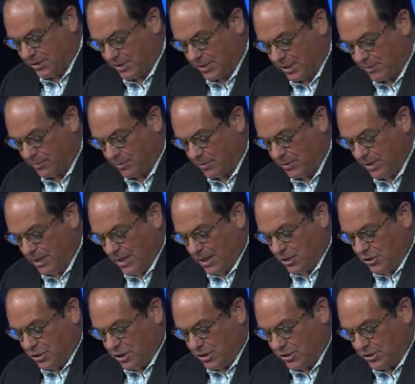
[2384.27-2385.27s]
of the temple.
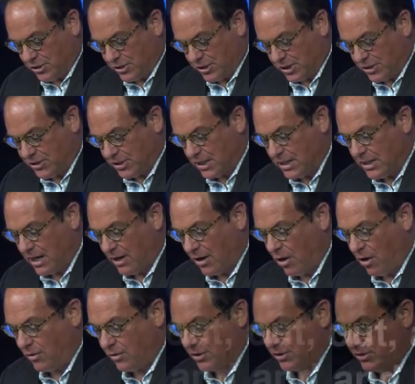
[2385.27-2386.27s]
Jesus said, See not
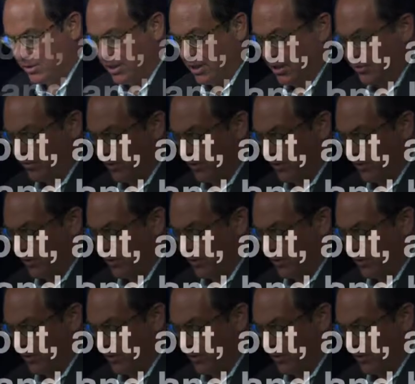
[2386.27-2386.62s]
all these things,